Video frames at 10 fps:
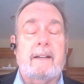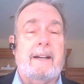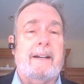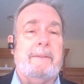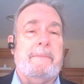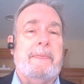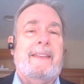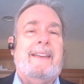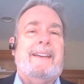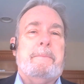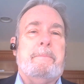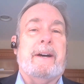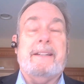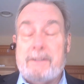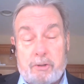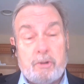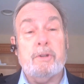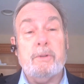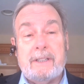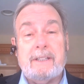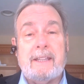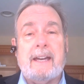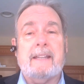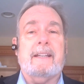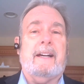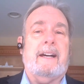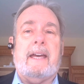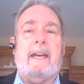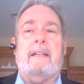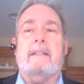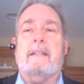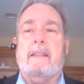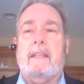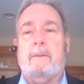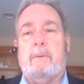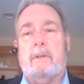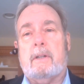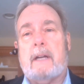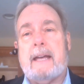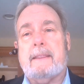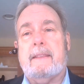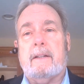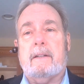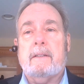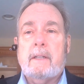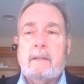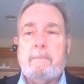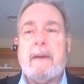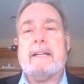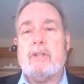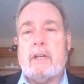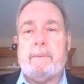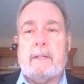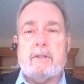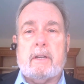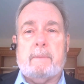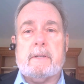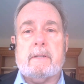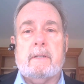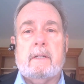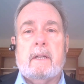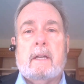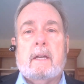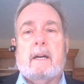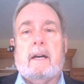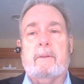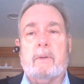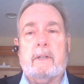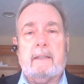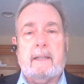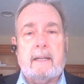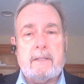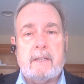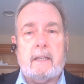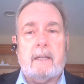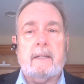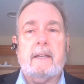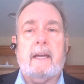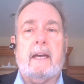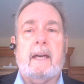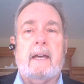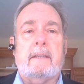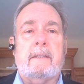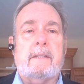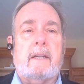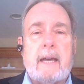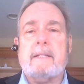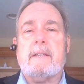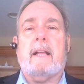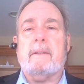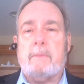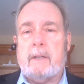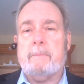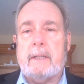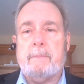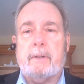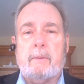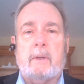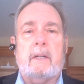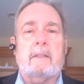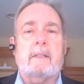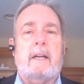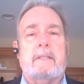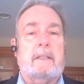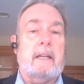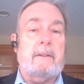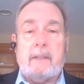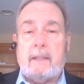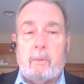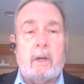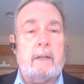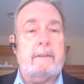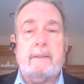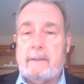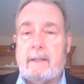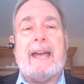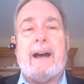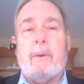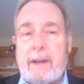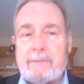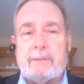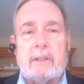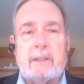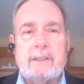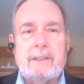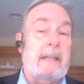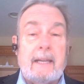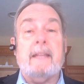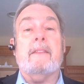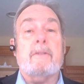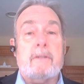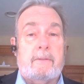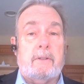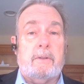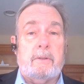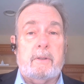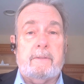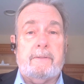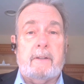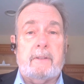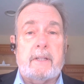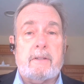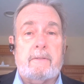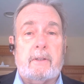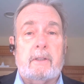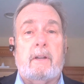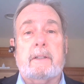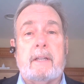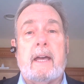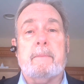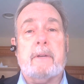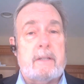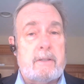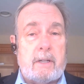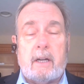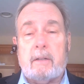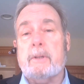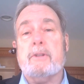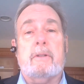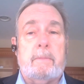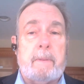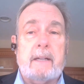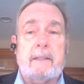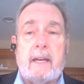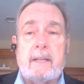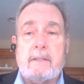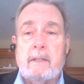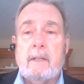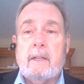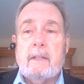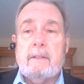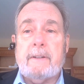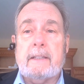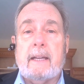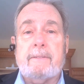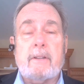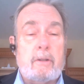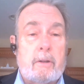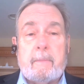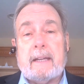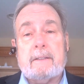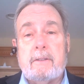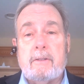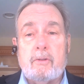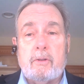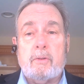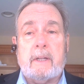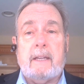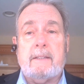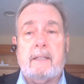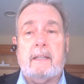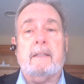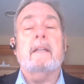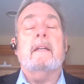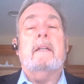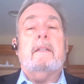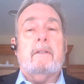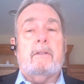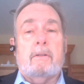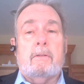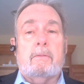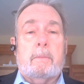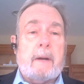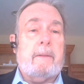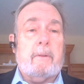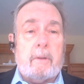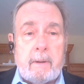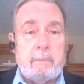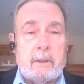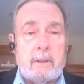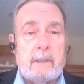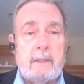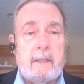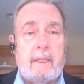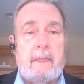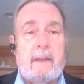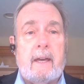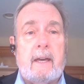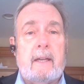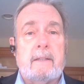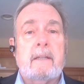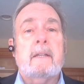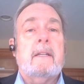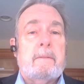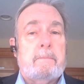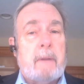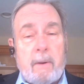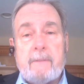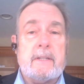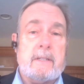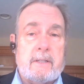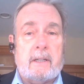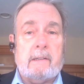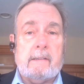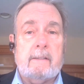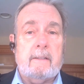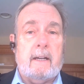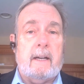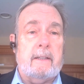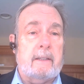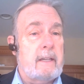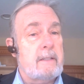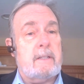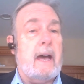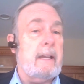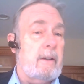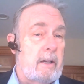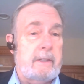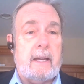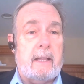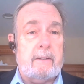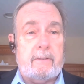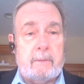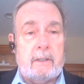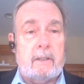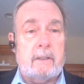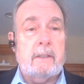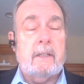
But it's true, he did that, and they were at their MAC championships that were in Atlantic City, and had a solid run, played pretty well, didn't get everything they wanted. However, and again, those of you who have listened for a long time, because our original podcast, Fed Life, goes all the way back to 2018, you will probably remember that my wife is a singer. The kids got all the talent from her.